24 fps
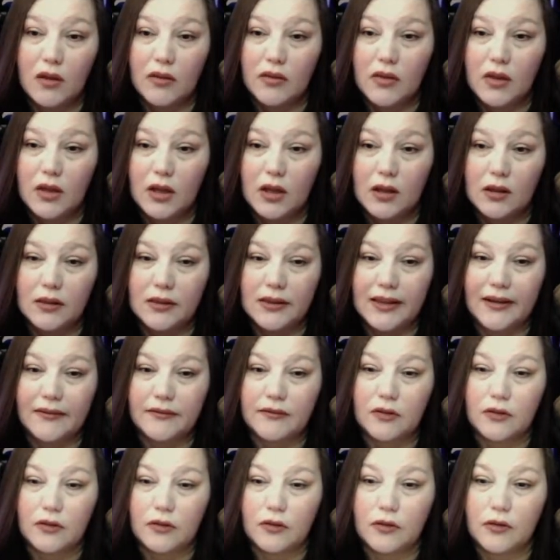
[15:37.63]
the
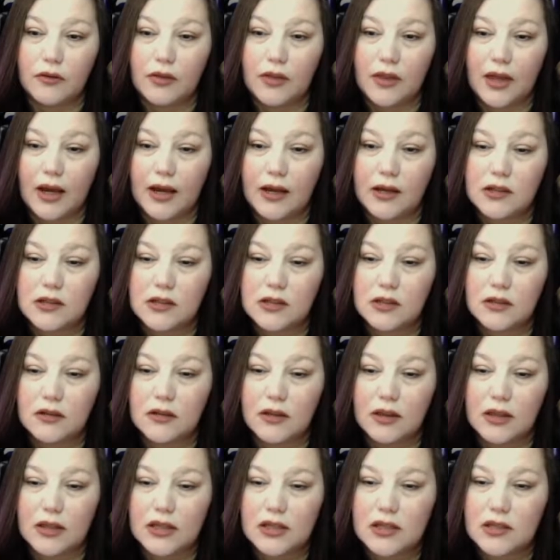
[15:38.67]
level that
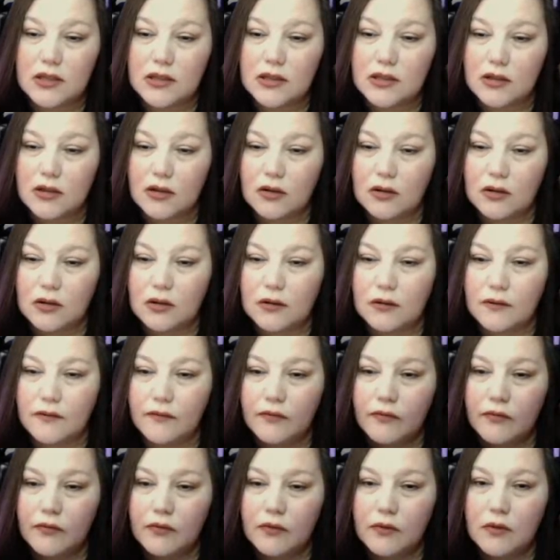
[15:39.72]
this is on
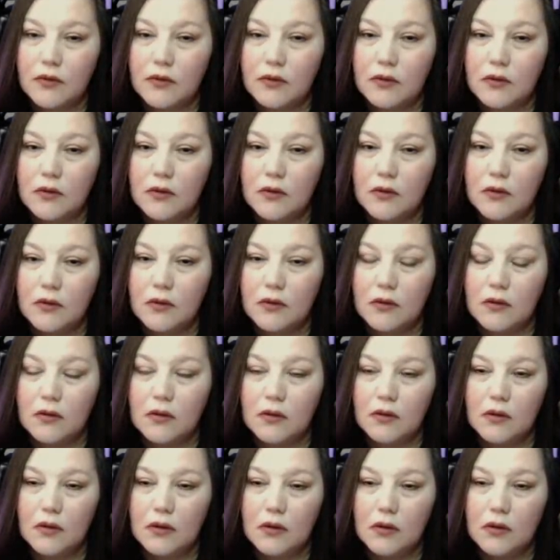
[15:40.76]

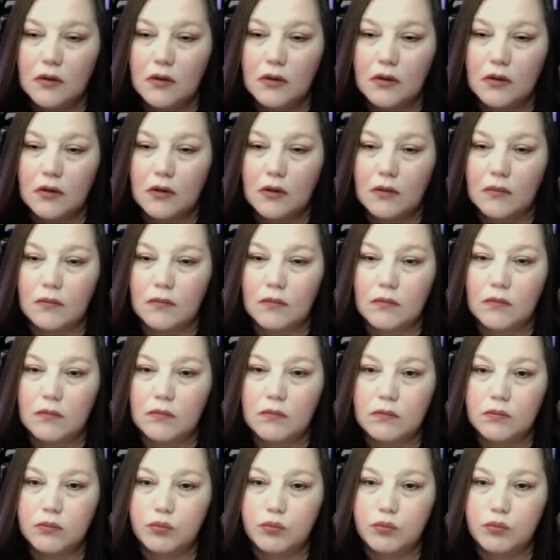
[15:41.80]
um,